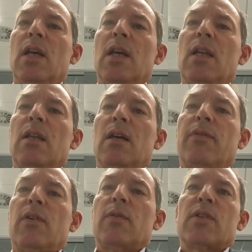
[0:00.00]
And
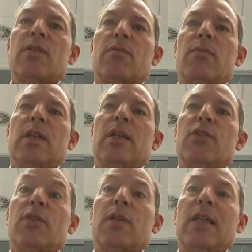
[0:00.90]
I've always really
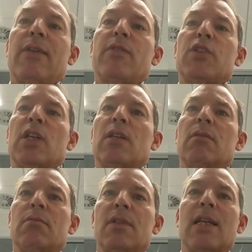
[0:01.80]
enjoyed
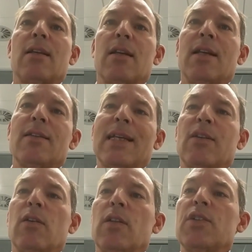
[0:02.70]
leveraging data and
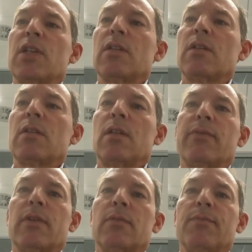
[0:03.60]
technology to
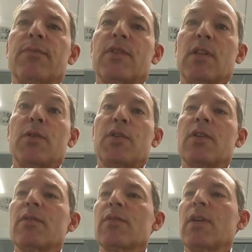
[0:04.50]
deliver
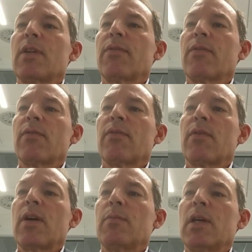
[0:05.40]
solutions right
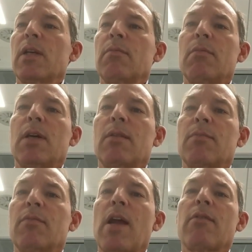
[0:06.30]
throughout my
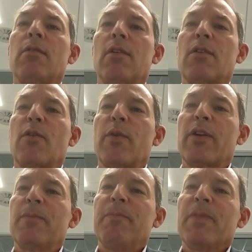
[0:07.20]
rather long
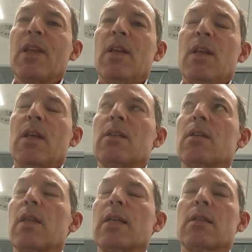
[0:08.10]
career. And
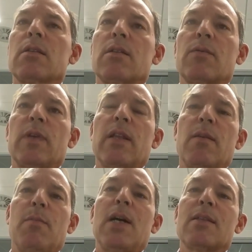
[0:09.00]
so that's really
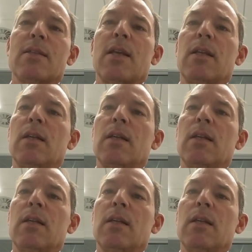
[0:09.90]
the mindset